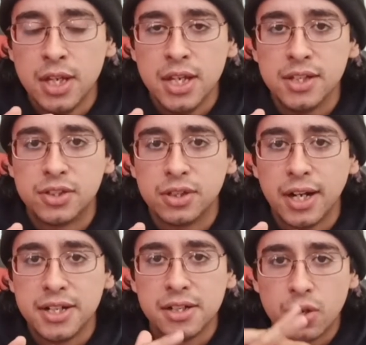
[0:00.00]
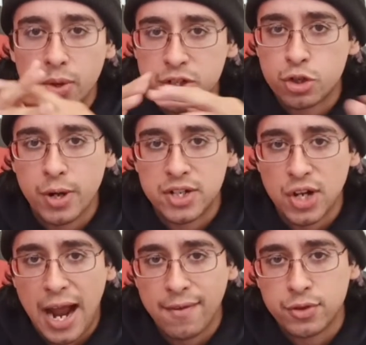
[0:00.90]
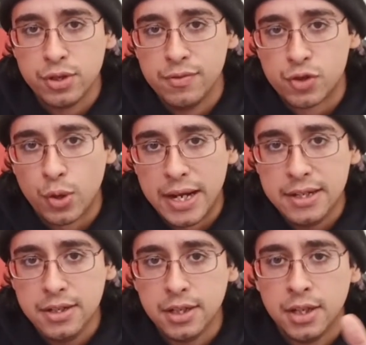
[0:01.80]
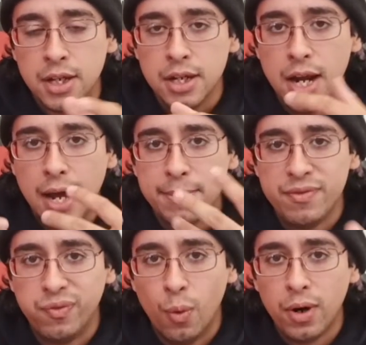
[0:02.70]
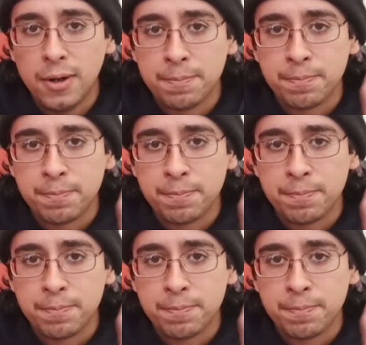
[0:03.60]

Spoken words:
It's a good idea to go ahead and stretch after you've trained, not before,